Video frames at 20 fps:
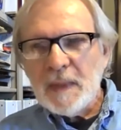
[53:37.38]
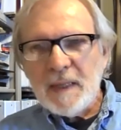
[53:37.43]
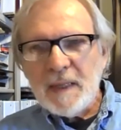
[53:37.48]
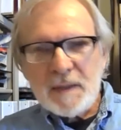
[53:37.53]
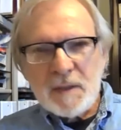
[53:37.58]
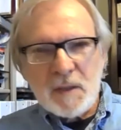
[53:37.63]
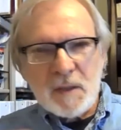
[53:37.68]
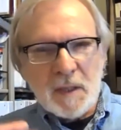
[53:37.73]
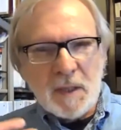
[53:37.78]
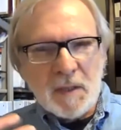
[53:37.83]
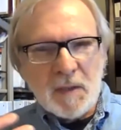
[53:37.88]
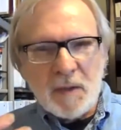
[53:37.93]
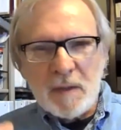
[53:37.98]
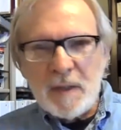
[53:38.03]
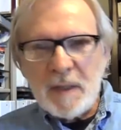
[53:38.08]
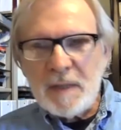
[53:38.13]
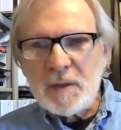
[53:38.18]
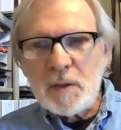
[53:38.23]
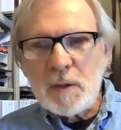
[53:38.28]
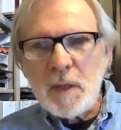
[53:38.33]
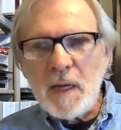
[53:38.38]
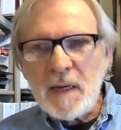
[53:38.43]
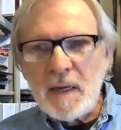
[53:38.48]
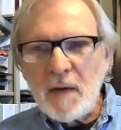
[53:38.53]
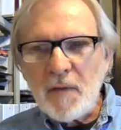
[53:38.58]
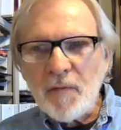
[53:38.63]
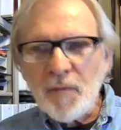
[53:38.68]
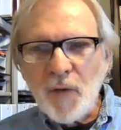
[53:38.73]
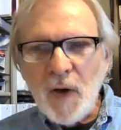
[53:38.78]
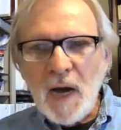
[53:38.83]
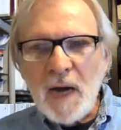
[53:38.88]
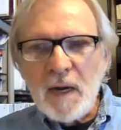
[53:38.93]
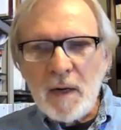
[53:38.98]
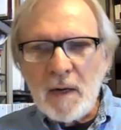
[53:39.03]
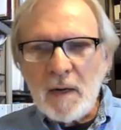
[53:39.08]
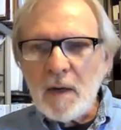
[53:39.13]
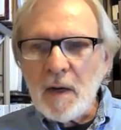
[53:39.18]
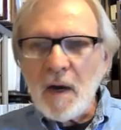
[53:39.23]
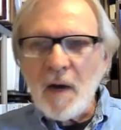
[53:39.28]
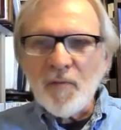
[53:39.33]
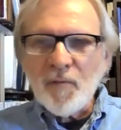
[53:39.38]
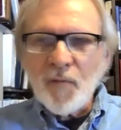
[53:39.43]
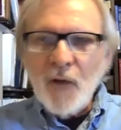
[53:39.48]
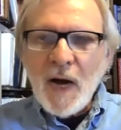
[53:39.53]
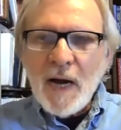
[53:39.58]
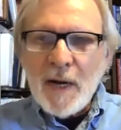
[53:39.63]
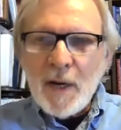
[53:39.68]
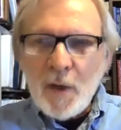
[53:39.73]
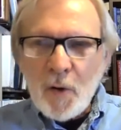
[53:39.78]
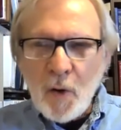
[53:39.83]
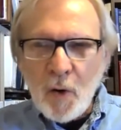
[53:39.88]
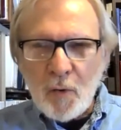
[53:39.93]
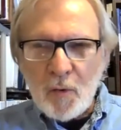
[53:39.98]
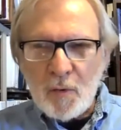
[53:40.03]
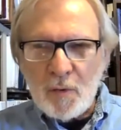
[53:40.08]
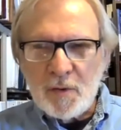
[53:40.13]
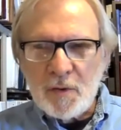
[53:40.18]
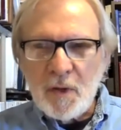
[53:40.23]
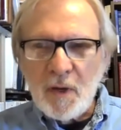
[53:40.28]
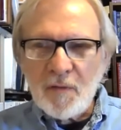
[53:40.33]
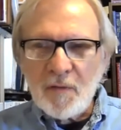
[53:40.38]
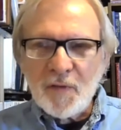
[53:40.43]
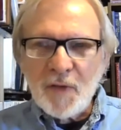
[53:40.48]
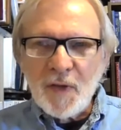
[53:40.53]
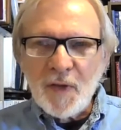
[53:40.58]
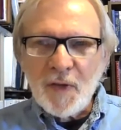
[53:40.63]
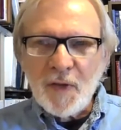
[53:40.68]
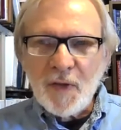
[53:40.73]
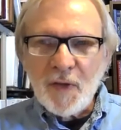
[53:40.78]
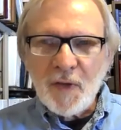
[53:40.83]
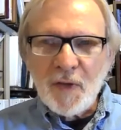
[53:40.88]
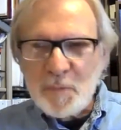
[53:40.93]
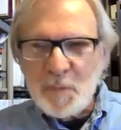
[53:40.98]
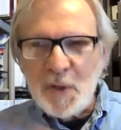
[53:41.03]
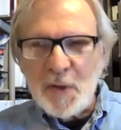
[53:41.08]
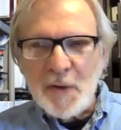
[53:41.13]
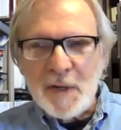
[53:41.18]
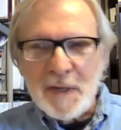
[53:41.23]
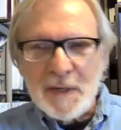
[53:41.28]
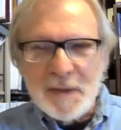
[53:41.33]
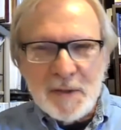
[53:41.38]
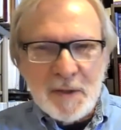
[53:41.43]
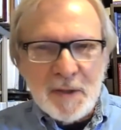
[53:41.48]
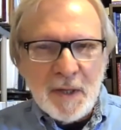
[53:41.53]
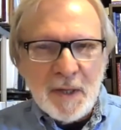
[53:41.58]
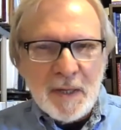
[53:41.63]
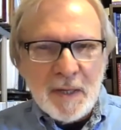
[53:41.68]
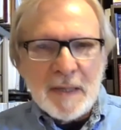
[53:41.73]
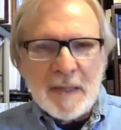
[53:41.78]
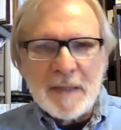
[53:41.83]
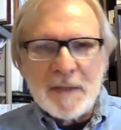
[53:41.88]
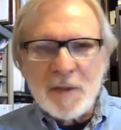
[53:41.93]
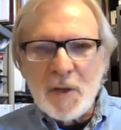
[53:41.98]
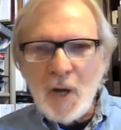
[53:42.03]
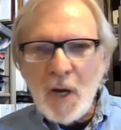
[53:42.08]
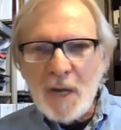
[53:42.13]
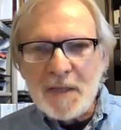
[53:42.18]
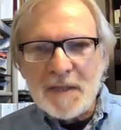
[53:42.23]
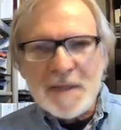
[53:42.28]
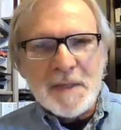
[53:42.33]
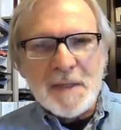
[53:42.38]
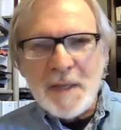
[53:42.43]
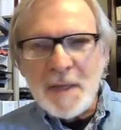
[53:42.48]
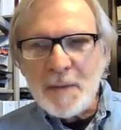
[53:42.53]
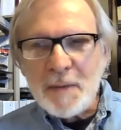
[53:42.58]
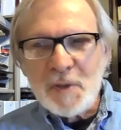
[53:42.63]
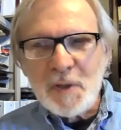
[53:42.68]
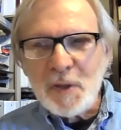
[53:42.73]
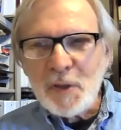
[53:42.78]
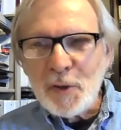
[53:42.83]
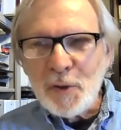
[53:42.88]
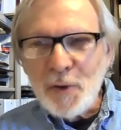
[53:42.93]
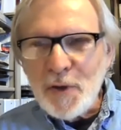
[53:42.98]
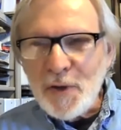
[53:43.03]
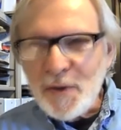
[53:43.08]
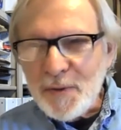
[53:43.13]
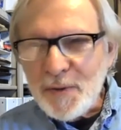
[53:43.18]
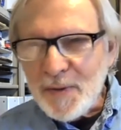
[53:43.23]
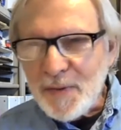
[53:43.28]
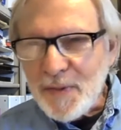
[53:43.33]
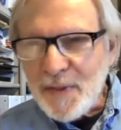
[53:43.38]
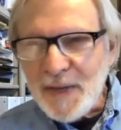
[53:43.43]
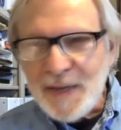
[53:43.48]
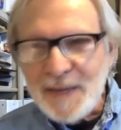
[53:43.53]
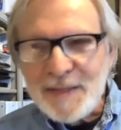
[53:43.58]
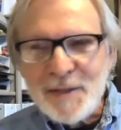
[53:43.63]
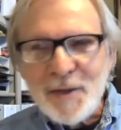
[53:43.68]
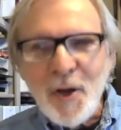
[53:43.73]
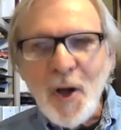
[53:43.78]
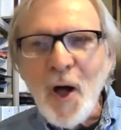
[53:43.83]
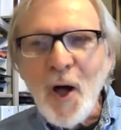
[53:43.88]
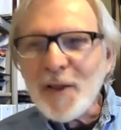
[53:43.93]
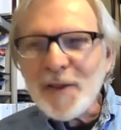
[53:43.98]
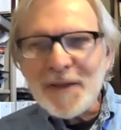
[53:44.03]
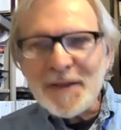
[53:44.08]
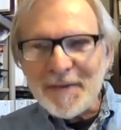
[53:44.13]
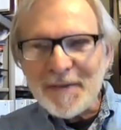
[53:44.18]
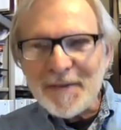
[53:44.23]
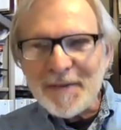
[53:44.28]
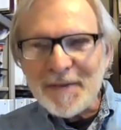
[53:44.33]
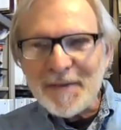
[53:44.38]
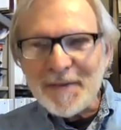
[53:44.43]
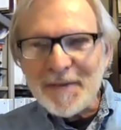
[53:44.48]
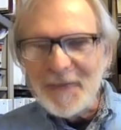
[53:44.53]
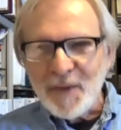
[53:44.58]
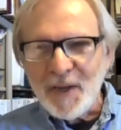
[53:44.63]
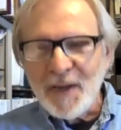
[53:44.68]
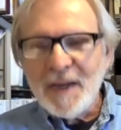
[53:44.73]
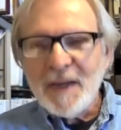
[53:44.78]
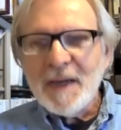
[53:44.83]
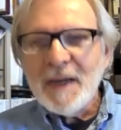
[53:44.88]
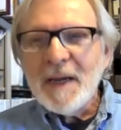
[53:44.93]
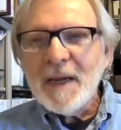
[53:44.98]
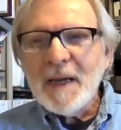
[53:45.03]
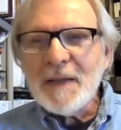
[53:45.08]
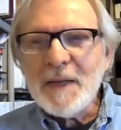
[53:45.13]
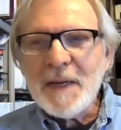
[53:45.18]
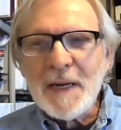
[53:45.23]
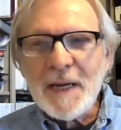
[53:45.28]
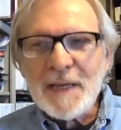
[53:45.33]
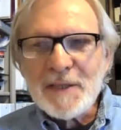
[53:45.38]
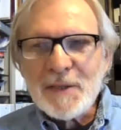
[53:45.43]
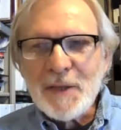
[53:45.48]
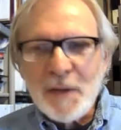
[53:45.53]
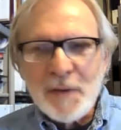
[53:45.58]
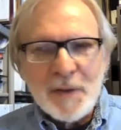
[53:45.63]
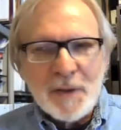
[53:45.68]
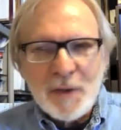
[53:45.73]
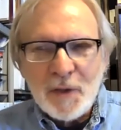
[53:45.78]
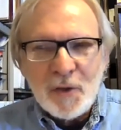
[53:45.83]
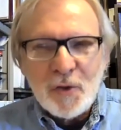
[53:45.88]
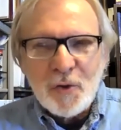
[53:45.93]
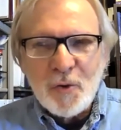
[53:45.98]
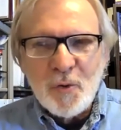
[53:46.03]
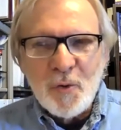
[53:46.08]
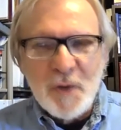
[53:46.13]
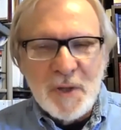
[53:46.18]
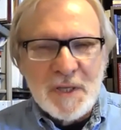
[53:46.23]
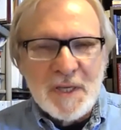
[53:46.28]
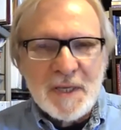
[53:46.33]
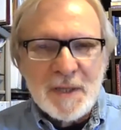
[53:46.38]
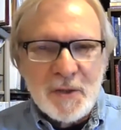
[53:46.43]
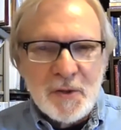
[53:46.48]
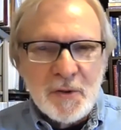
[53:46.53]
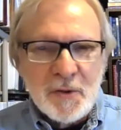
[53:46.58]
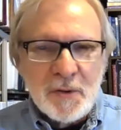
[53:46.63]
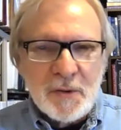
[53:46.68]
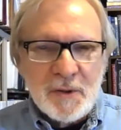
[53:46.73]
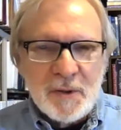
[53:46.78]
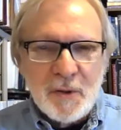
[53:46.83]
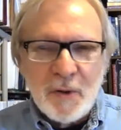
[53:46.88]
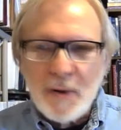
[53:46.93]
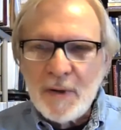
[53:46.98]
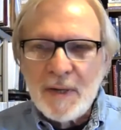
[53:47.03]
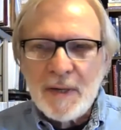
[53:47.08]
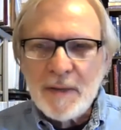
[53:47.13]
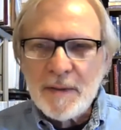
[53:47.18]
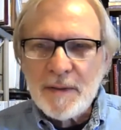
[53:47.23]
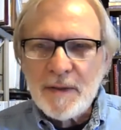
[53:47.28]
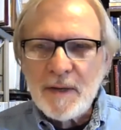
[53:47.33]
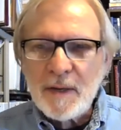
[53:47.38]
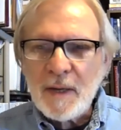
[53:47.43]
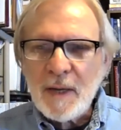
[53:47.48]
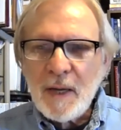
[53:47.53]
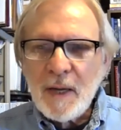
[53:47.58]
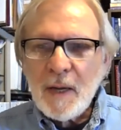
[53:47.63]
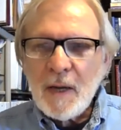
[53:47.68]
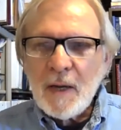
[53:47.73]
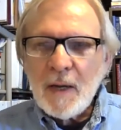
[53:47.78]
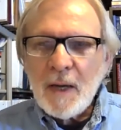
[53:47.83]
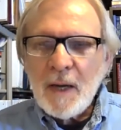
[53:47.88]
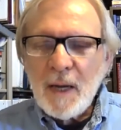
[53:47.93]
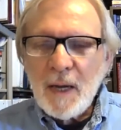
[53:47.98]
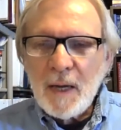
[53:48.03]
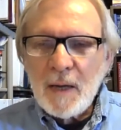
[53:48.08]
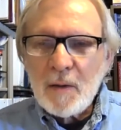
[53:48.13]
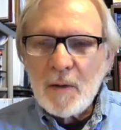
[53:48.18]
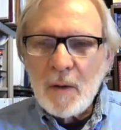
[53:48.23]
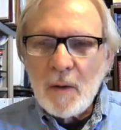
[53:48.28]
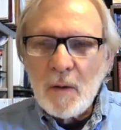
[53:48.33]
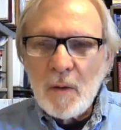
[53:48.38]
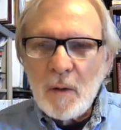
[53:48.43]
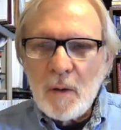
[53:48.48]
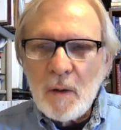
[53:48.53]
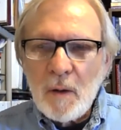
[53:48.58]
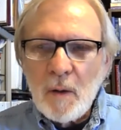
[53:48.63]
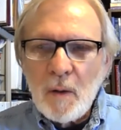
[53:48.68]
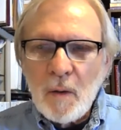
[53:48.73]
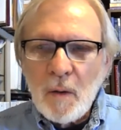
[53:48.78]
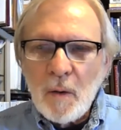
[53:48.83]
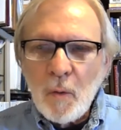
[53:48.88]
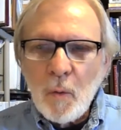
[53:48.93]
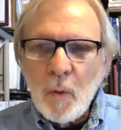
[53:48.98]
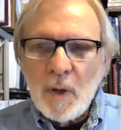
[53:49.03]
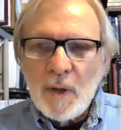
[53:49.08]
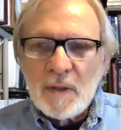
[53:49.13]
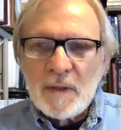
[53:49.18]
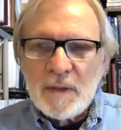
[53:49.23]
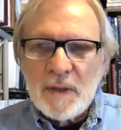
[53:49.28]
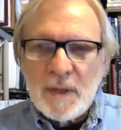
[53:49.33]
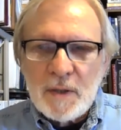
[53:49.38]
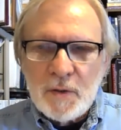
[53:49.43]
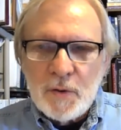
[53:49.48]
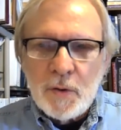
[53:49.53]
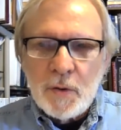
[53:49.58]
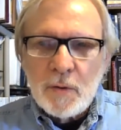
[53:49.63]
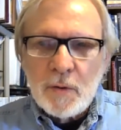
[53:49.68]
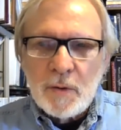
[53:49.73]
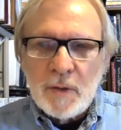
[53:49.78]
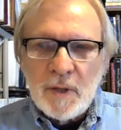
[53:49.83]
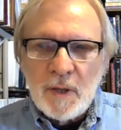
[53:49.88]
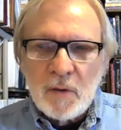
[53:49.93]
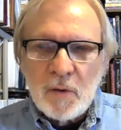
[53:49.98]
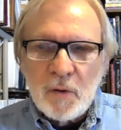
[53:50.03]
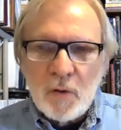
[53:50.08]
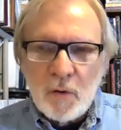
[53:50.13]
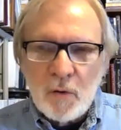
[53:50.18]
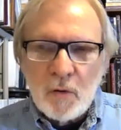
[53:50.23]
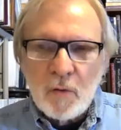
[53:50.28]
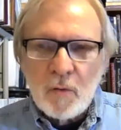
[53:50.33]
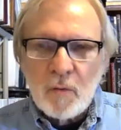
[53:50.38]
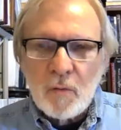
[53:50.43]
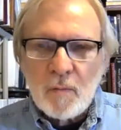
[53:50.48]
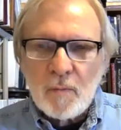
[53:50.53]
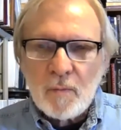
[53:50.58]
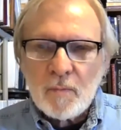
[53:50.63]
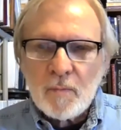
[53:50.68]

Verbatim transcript: It's, it, it's like a fire, a fire hose of life experience is causing them to learn things all the time that has nothing to do with teachers or anything. And what a teacher can do